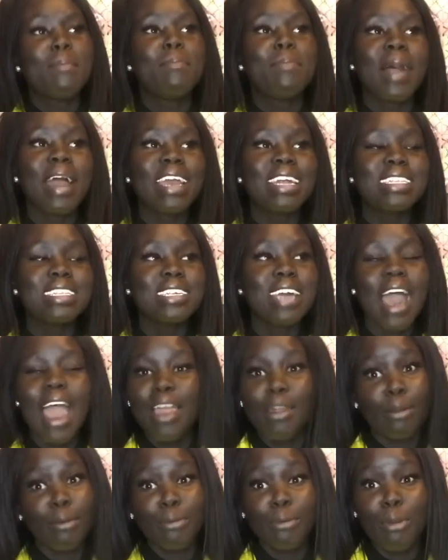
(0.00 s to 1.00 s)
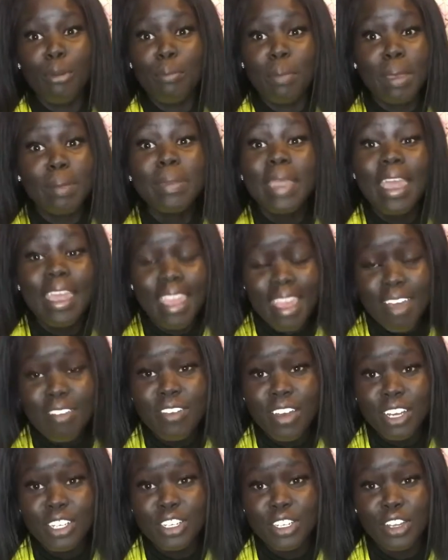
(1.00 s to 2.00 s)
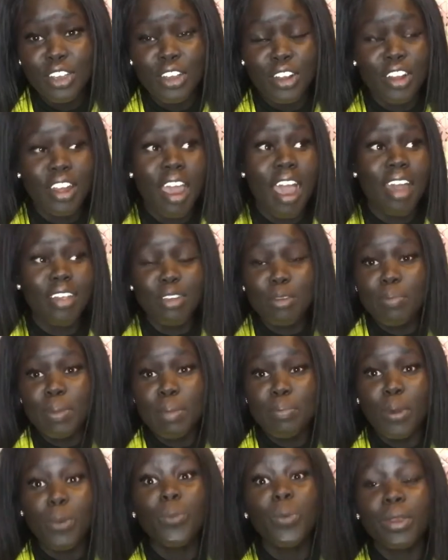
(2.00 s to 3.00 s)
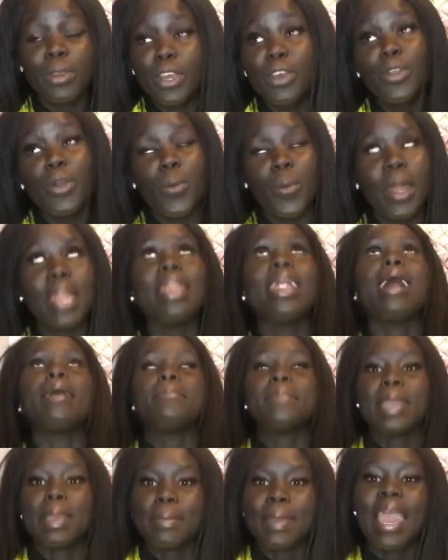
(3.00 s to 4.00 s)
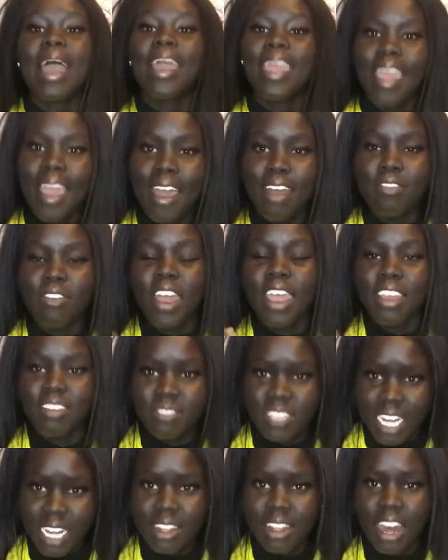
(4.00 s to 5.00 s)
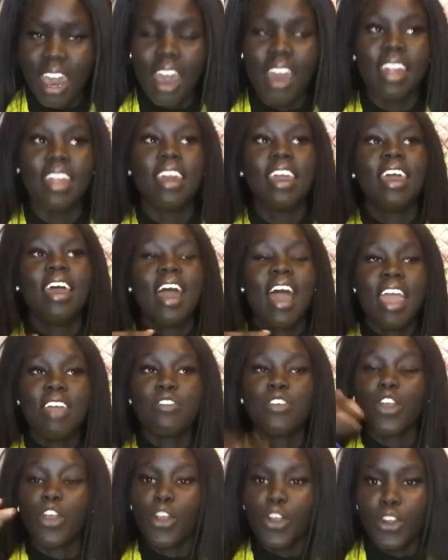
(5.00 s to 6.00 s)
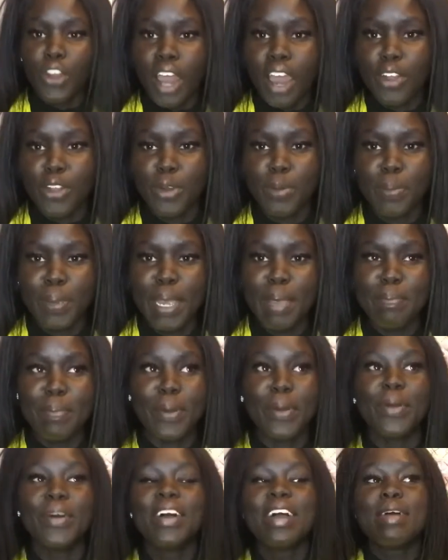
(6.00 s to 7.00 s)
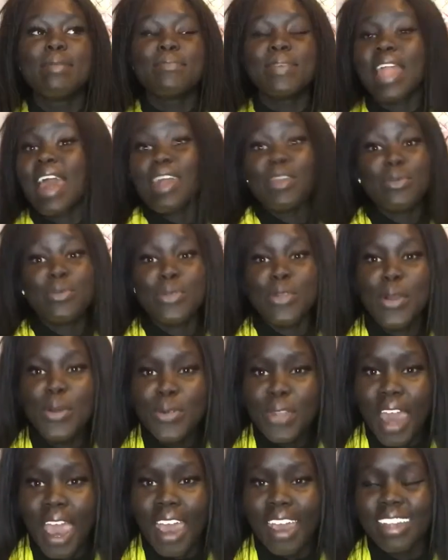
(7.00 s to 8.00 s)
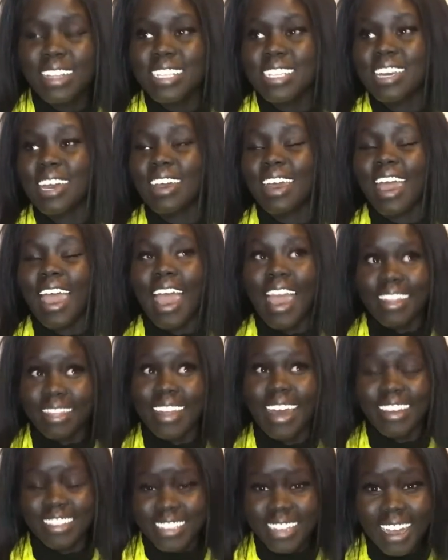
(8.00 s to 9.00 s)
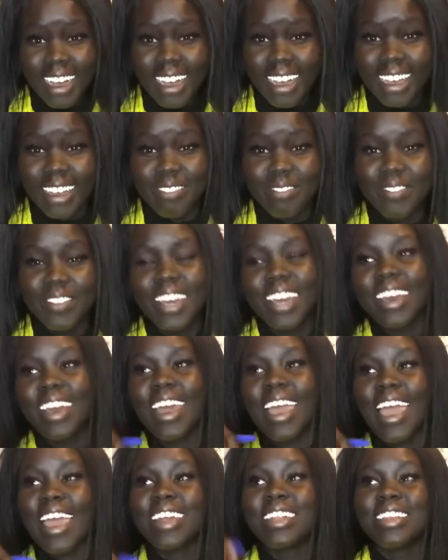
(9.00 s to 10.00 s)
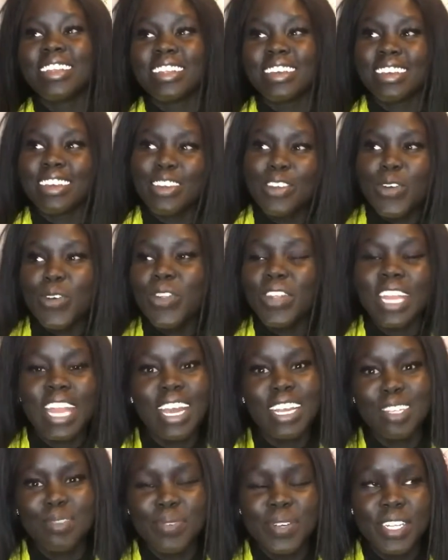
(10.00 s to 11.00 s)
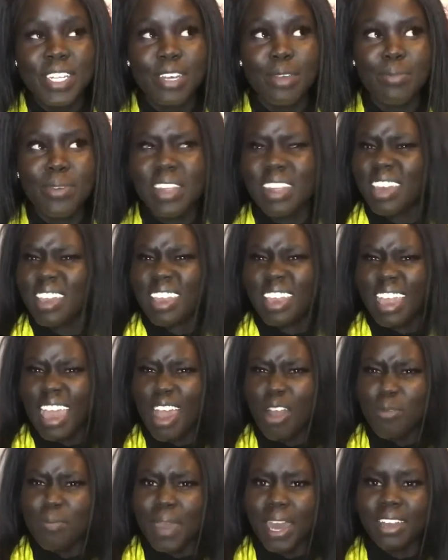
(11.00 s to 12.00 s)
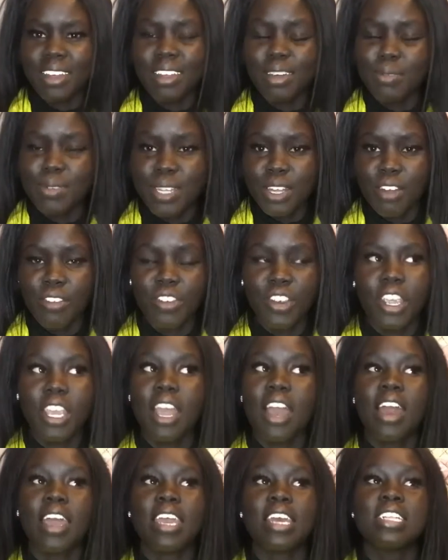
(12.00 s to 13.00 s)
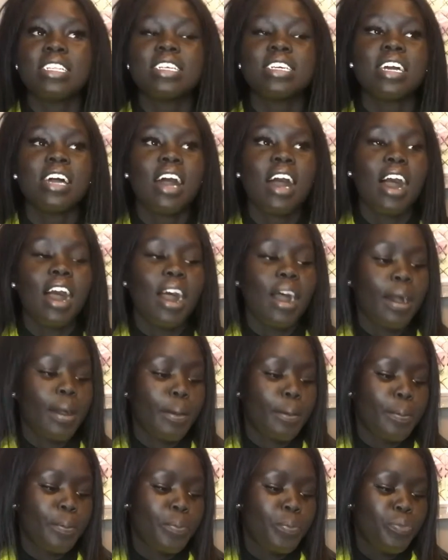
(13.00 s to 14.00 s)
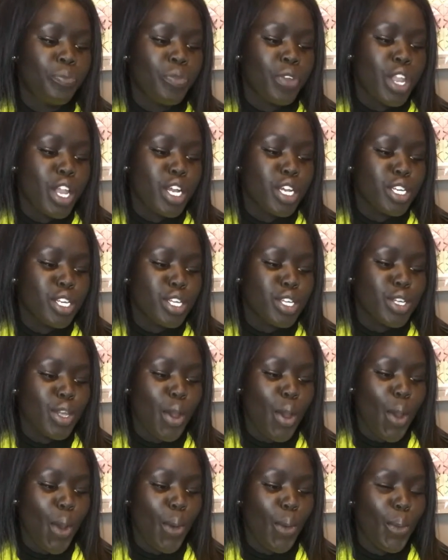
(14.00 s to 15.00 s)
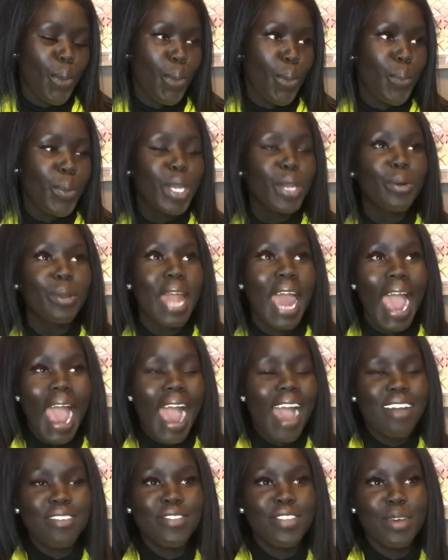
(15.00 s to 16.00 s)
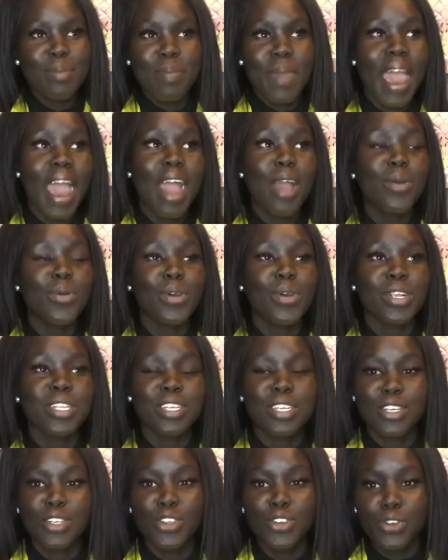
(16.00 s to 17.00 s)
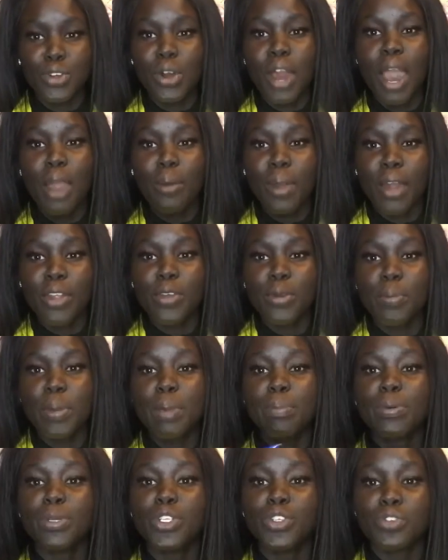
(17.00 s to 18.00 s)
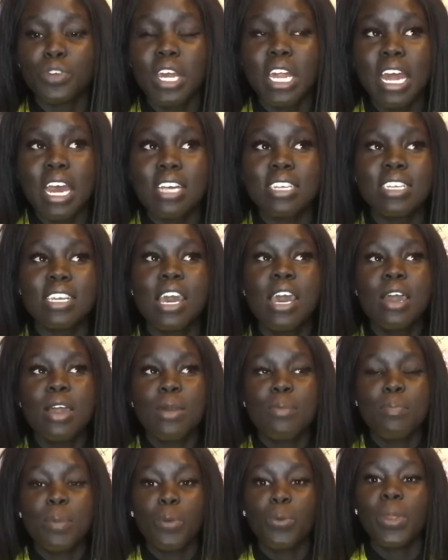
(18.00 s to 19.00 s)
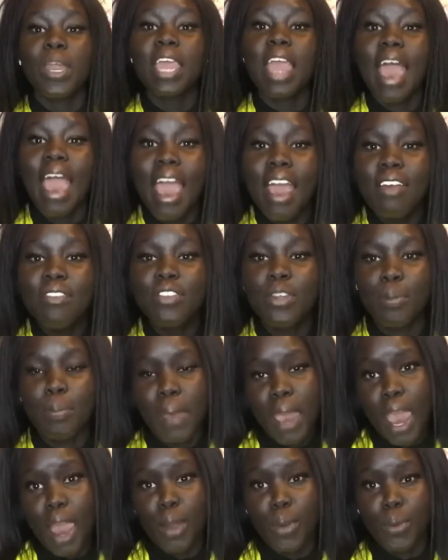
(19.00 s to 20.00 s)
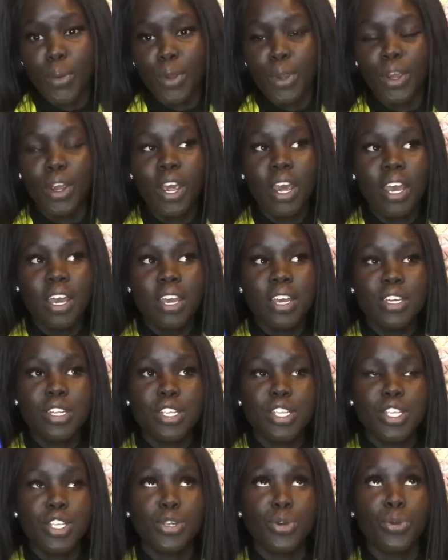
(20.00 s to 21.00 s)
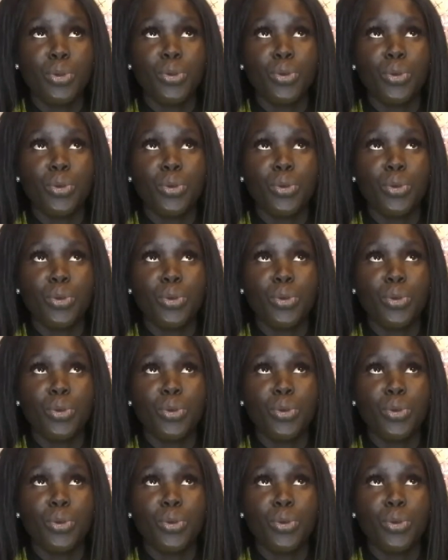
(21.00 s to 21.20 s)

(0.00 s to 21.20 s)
But I don't know, maybe I have actually hurt other people. You know what, not maybe, I have done that. I've hurt other people, but I don't know that at that time. And you know, the next person will be thinking, ow, Maddie, that not very kind. So we don't have the power to control how other people treat us, but we have the power to